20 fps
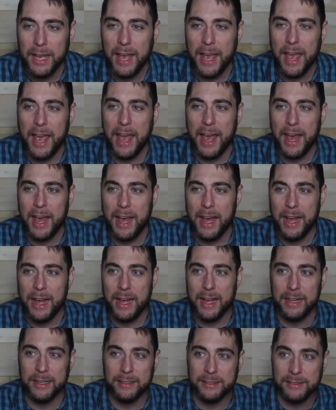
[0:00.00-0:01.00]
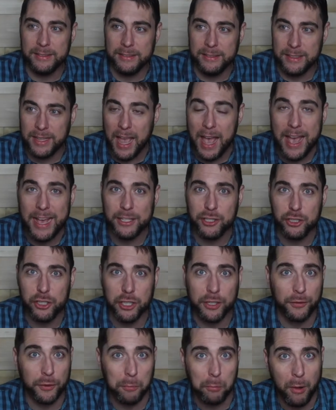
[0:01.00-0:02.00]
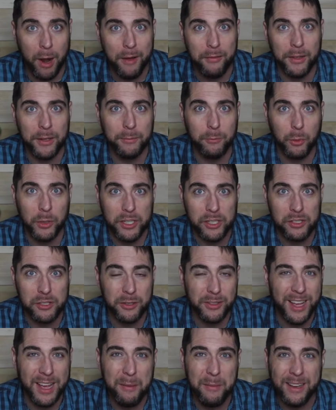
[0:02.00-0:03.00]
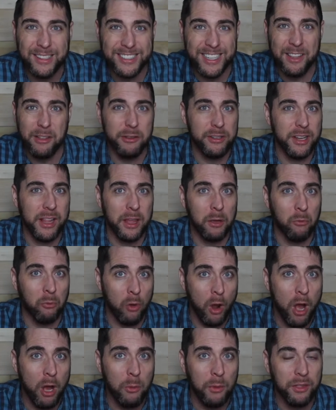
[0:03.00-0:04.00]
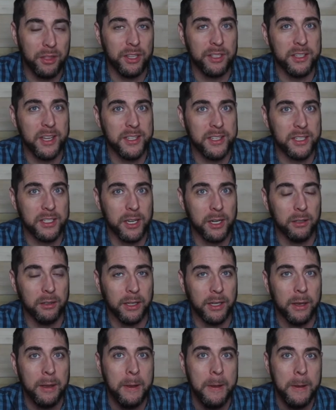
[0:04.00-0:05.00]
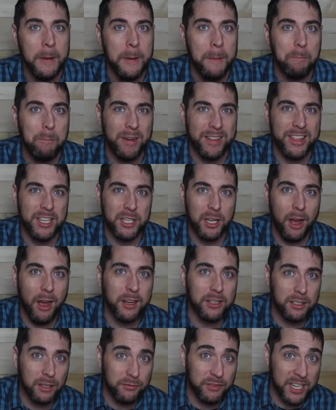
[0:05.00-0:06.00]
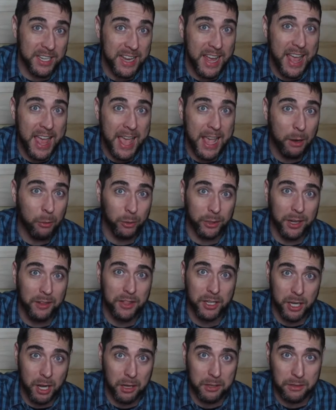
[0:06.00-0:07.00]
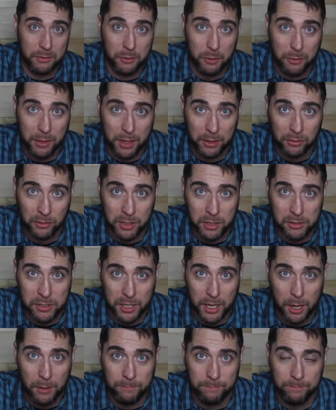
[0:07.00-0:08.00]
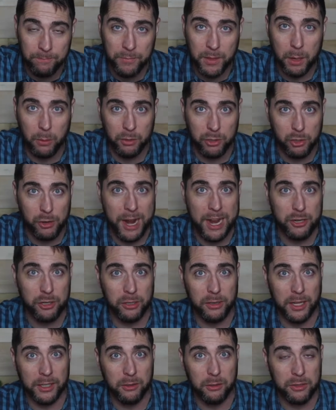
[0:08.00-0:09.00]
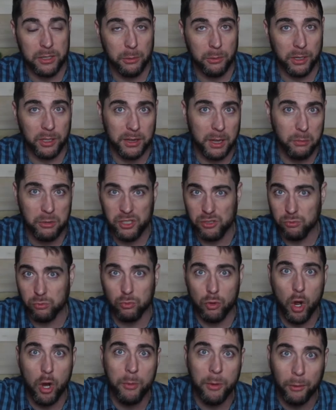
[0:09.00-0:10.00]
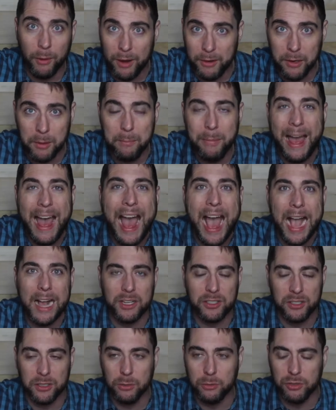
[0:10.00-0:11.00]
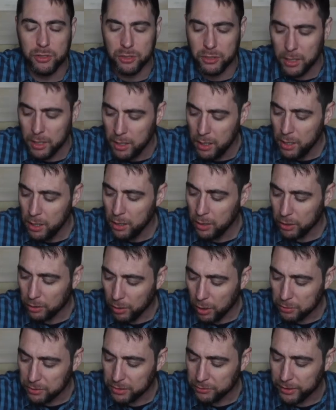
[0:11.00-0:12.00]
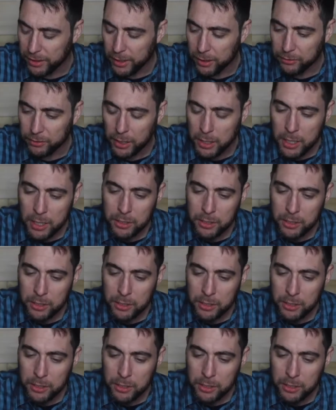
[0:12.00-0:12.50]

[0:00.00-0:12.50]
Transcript: And yeah, it's just for profit. We just do that. And I'm not saying there's anything wrong with this necessarily, but the dogs of today were not the dogs of 2,000 years ago. They were trash collectors. They were just roaming around in packs, and it was just gross and everything else.